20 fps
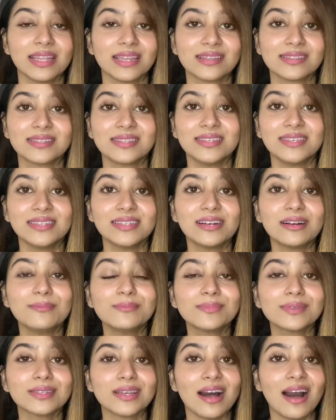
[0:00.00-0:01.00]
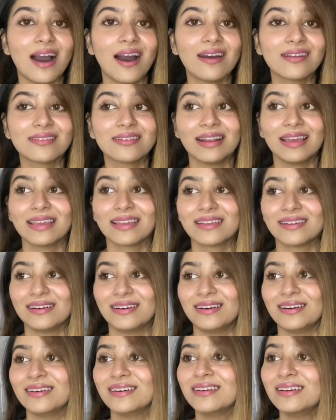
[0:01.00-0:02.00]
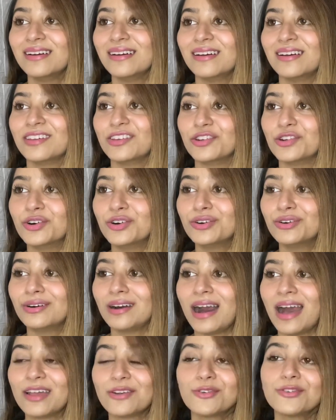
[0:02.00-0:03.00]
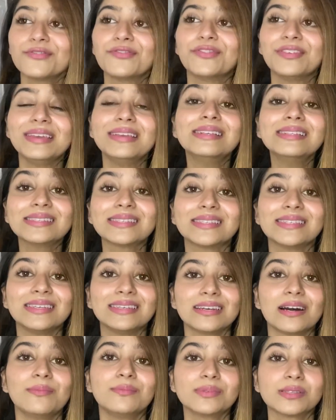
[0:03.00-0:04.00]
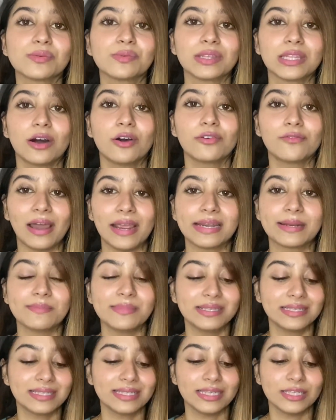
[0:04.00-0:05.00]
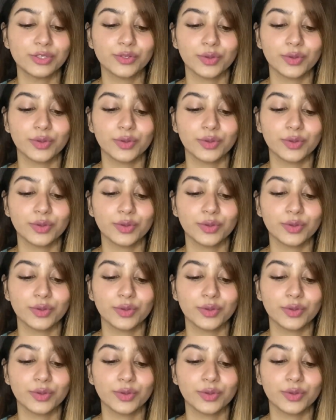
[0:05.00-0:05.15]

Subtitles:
Like, serums are like I don't feel serums without vitamin C.